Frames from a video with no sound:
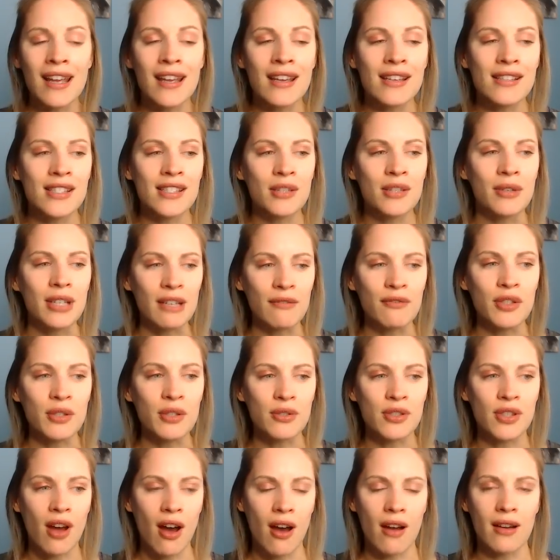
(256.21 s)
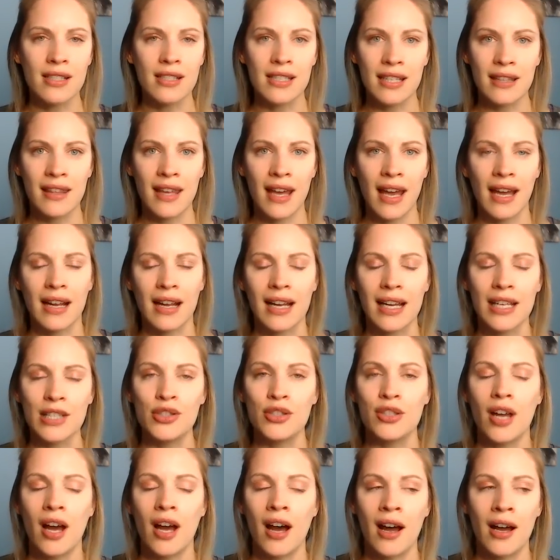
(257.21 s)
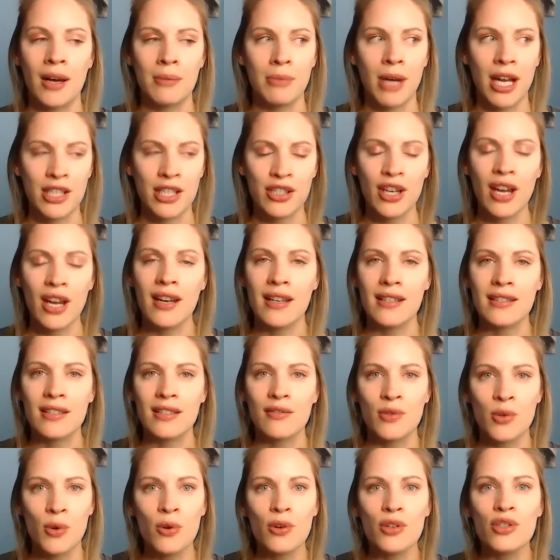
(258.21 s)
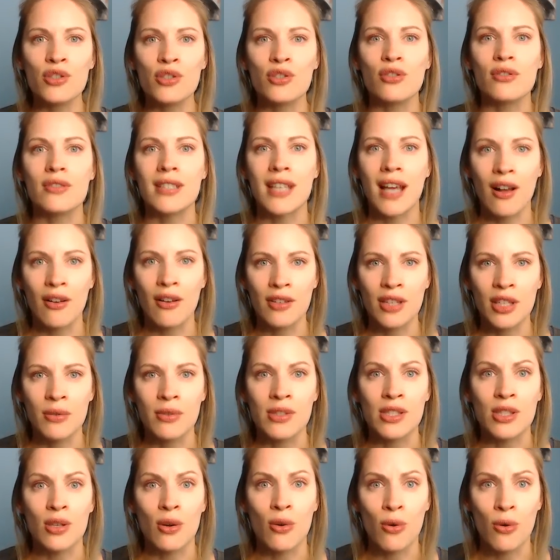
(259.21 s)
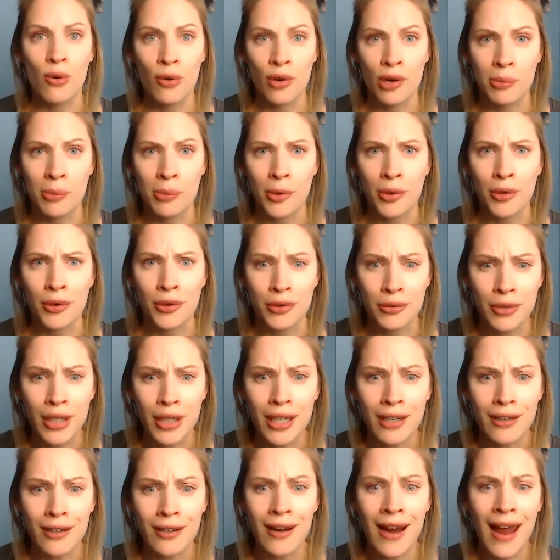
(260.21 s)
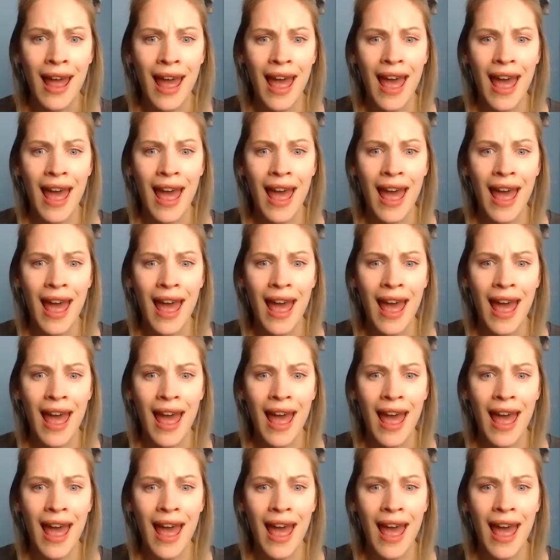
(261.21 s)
So, if you talk to that hy- um, hygienist, of course she'll tell you it's a horrible career